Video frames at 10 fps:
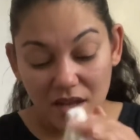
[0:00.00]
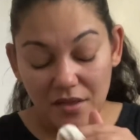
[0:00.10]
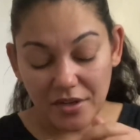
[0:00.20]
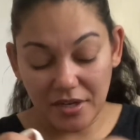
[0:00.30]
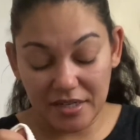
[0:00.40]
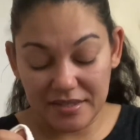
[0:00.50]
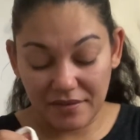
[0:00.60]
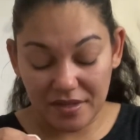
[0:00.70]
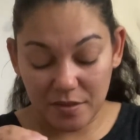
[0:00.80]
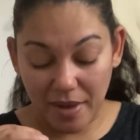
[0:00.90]
They're going to
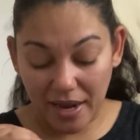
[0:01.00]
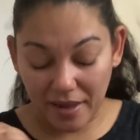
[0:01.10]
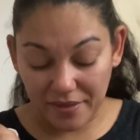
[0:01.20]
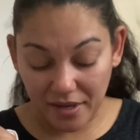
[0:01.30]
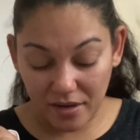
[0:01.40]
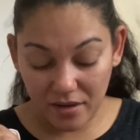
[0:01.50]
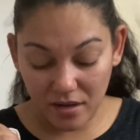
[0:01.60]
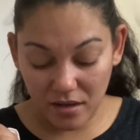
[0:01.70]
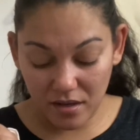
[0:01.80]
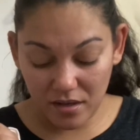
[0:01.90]
send this back, I think.
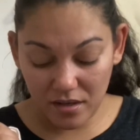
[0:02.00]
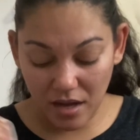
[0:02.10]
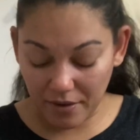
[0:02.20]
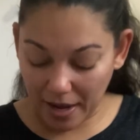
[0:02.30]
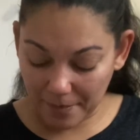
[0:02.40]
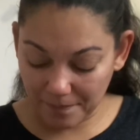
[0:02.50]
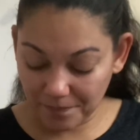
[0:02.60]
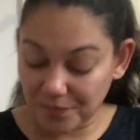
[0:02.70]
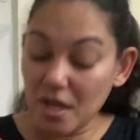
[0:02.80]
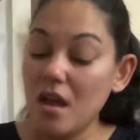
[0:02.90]
Okay.
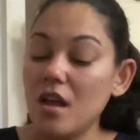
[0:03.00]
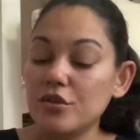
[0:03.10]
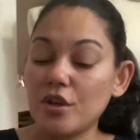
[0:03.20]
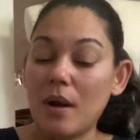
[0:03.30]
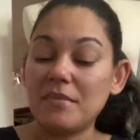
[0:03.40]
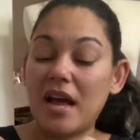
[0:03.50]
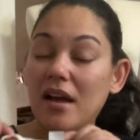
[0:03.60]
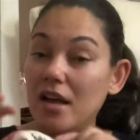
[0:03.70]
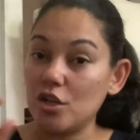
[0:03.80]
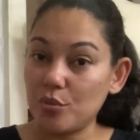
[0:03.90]
So I'm not
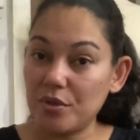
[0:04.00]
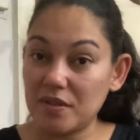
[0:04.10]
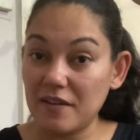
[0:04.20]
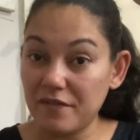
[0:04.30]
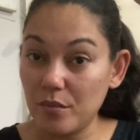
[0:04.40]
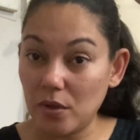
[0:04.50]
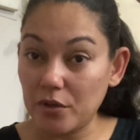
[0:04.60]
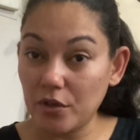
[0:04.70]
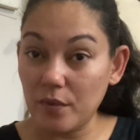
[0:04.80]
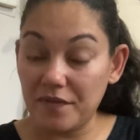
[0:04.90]
100%
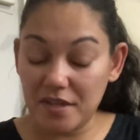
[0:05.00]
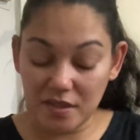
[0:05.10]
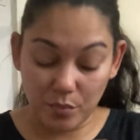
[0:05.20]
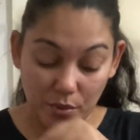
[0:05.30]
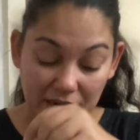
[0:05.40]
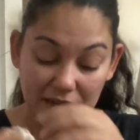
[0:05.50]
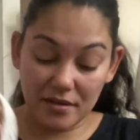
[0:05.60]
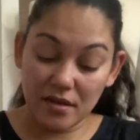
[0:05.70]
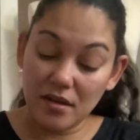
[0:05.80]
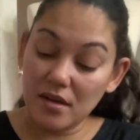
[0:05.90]
familiar with this
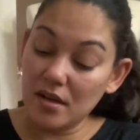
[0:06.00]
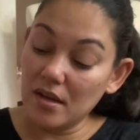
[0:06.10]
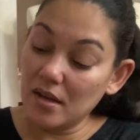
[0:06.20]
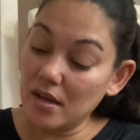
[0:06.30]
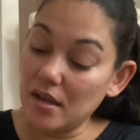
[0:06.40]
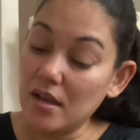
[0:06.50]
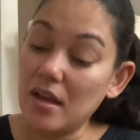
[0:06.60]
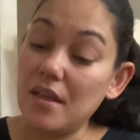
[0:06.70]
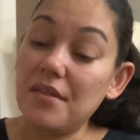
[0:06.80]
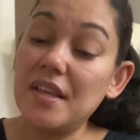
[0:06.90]
brand.
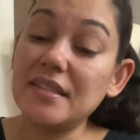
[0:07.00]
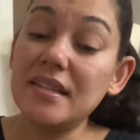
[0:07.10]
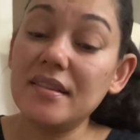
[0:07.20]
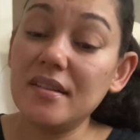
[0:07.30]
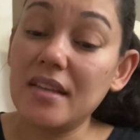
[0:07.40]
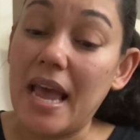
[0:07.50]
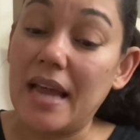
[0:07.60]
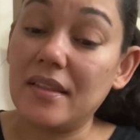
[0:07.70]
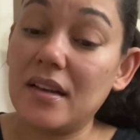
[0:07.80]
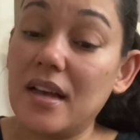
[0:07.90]
This is the
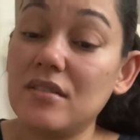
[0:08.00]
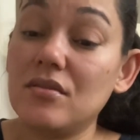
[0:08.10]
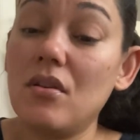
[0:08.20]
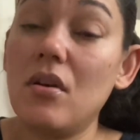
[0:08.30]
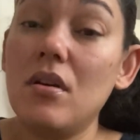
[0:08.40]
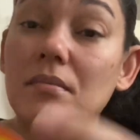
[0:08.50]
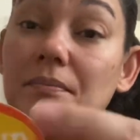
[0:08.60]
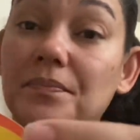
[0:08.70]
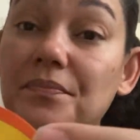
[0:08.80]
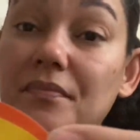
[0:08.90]
tag that I saw.
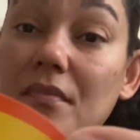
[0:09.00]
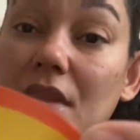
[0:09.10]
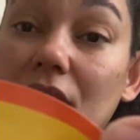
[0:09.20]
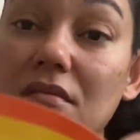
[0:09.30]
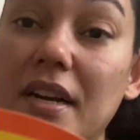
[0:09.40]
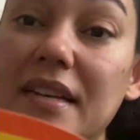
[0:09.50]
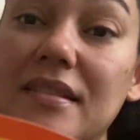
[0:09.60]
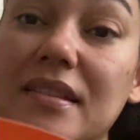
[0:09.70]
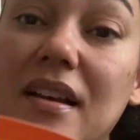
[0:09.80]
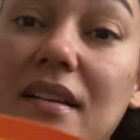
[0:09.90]
Raya
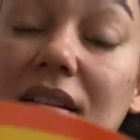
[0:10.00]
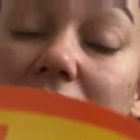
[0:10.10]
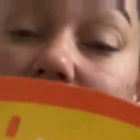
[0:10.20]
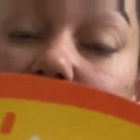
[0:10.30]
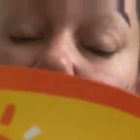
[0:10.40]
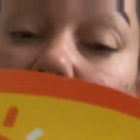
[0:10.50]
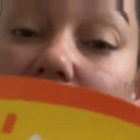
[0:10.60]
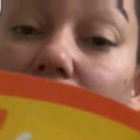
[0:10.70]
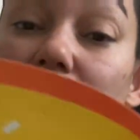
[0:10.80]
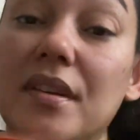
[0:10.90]
Sun. It is
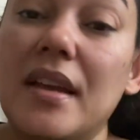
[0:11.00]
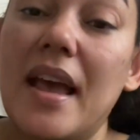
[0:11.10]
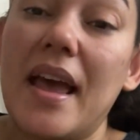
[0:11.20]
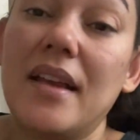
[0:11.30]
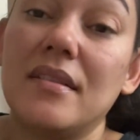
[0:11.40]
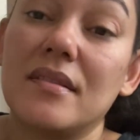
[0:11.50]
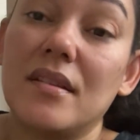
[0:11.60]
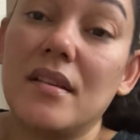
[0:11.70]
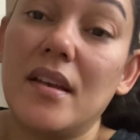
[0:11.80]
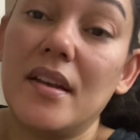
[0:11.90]
brand new with tags
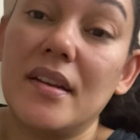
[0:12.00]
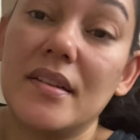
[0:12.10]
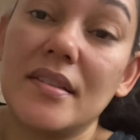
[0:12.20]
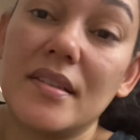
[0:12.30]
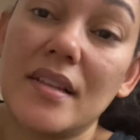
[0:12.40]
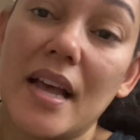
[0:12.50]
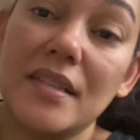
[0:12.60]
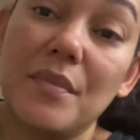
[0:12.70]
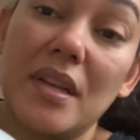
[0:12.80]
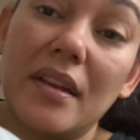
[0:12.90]
and it is a
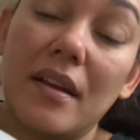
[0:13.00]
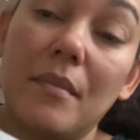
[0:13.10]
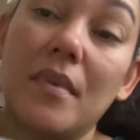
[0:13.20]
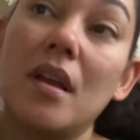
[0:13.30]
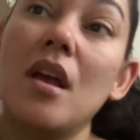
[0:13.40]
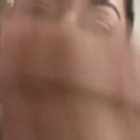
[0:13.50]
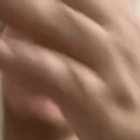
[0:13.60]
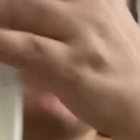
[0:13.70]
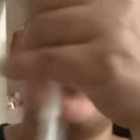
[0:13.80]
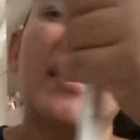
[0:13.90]
size medium.
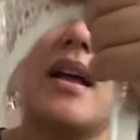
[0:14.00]
But